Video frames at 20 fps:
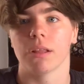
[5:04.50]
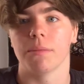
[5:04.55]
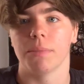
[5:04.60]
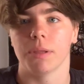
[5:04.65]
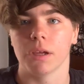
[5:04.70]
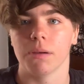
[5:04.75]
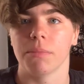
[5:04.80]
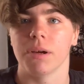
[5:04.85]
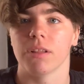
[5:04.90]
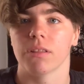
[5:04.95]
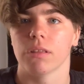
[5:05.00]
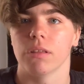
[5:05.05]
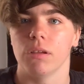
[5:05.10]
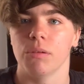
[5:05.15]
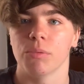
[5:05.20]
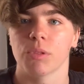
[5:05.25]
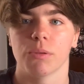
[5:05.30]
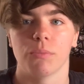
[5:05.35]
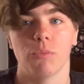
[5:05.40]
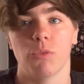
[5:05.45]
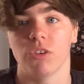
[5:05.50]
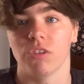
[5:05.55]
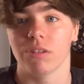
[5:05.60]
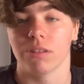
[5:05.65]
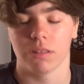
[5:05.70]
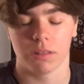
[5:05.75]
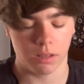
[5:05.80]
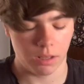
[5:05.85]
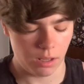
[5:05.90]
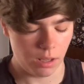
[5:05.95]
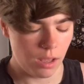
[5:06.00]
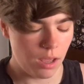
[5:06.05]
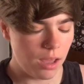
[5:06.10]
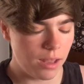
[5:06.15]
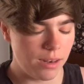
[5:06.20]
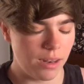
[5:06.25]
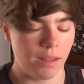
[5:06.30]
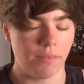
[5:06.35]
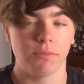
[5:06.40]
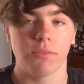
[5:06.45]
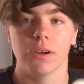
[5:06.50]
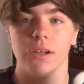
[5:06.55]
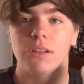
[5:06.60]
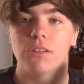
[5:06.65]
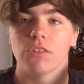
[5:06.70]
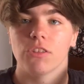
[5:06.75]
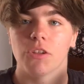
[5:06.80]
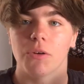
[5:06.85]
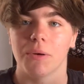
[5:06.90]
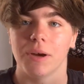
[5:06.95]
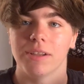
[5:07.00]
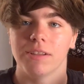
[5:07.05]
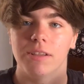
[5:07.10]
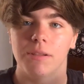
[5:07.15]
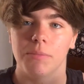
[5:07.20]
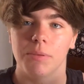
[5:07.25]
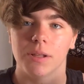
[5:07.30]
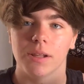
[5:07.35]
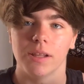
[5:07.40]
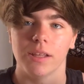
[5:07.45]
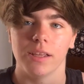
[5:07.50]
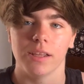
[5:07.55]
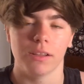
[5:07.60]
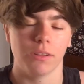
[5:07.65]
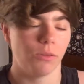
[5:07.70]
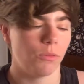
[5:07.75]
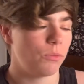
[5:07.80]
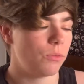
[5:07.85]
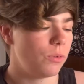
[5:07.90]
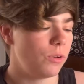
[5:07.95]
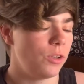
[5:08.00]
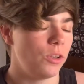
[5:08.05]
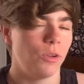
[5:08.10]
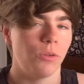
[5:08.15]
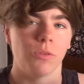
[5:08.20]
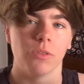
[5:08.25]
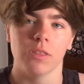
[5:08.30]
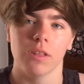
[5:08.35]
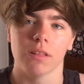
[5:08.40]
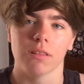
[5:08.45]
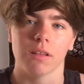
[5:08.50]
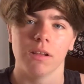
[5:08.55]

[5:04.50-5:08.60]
become ice cubes, which is not fun. So I typically use this.